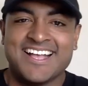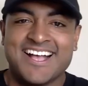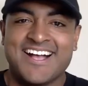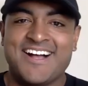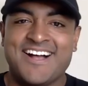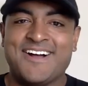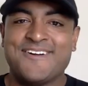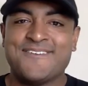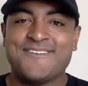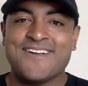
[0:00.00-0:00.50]

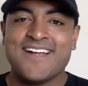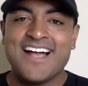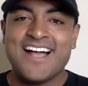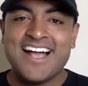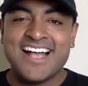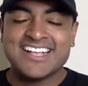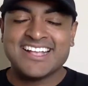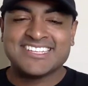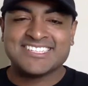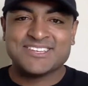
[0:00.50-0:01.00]
All
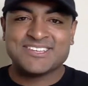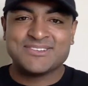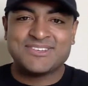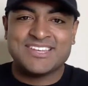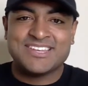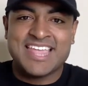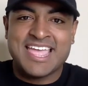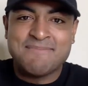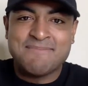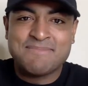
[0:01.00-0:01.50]
right, so
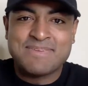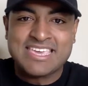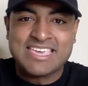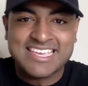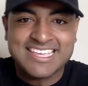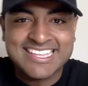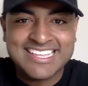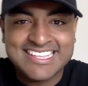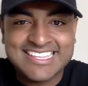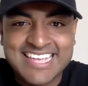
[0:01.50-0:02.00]
Debbie,
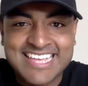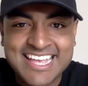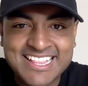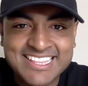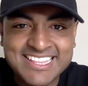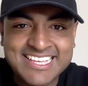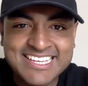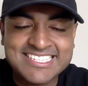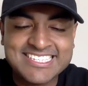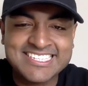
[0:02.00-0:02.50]

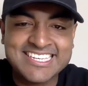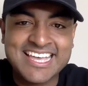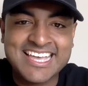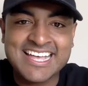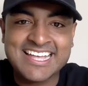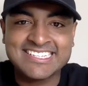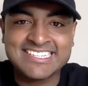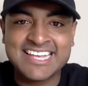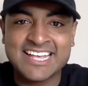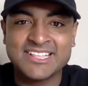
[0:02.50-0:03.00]
Tell us,
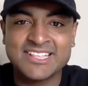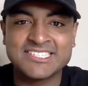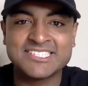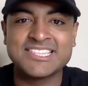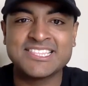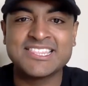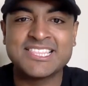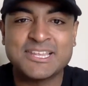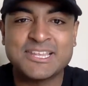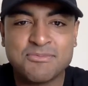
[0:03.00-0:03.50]
uh, tell us a
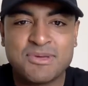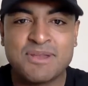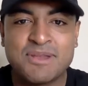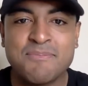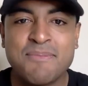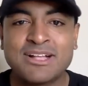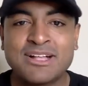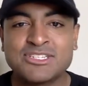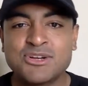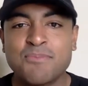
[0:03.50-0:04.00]
little bit
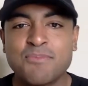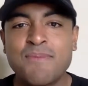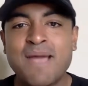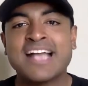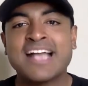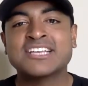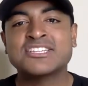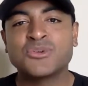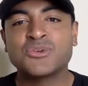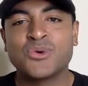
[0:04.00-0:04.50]
about your
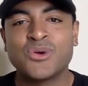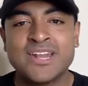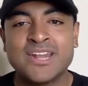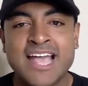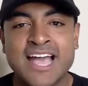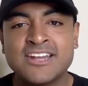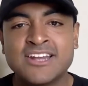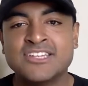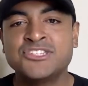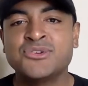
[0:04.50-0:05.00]
backstory and
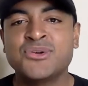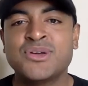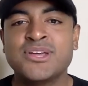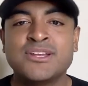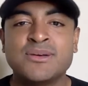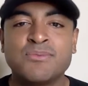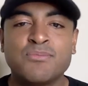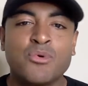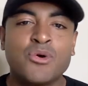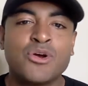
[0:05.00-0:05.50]
how did you end
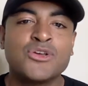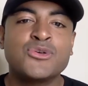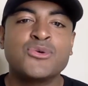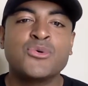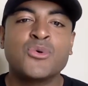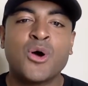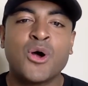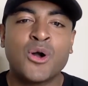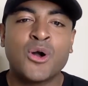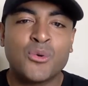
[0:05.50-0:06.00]
up where
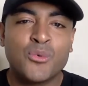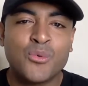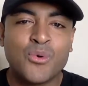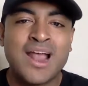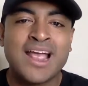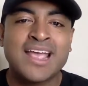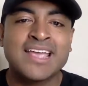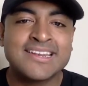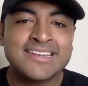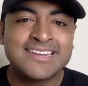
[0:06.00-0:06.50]
you are
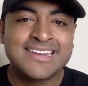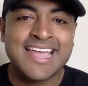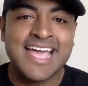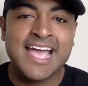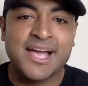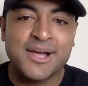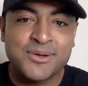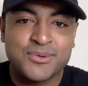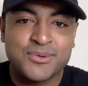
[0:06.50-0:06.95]
right now?